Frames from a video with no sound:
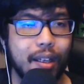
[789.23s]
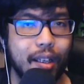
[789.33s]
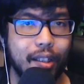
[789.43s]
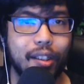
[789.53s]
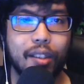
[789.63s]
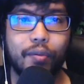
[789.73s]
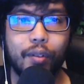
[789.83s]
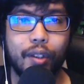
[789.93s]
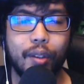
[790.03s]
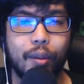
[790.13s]
Is this for
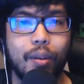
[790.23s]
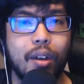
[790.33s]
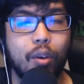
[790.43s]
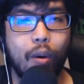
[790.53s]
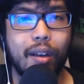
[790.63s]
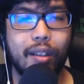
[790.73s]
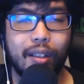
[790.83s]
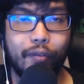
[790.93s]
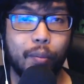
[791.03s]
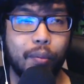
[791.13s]
you? What,
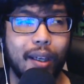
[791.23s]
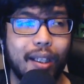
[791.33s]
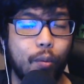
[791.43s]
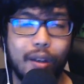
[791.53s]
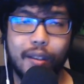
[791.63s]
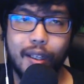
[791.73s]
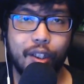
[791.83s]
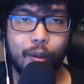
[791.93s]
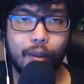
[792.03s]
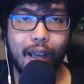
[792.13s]
if you played it, what didn't
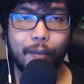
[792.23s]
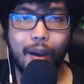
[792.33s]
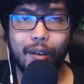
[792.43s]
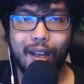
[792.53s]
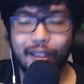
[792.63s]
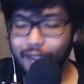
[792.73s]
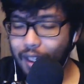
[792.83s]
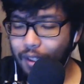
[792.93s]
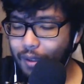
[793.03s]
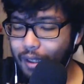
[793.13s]
you like about it,
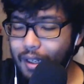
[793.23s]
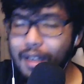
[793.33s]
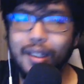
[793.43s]
etc.